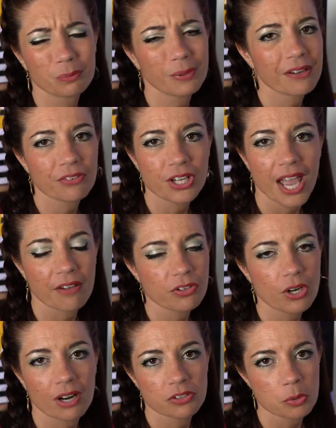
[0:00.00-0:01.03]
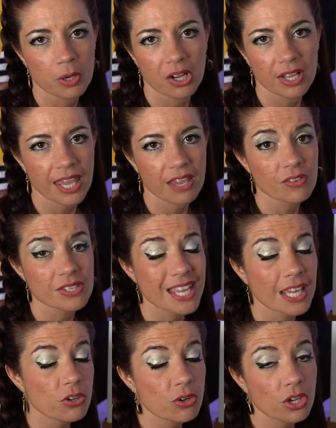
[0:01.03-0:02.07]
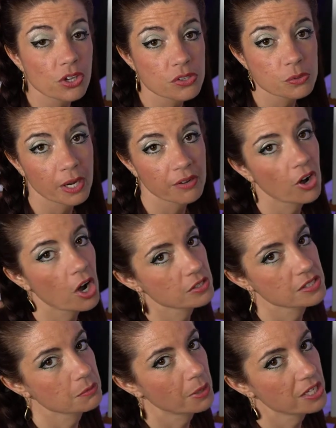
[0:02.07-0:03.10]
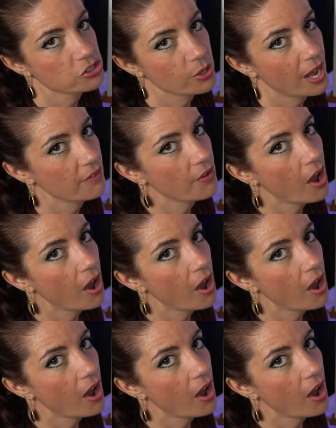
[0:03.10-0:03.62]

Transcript: whatever you have. You don't have to work on canvas and you can use whatever art supplies you have.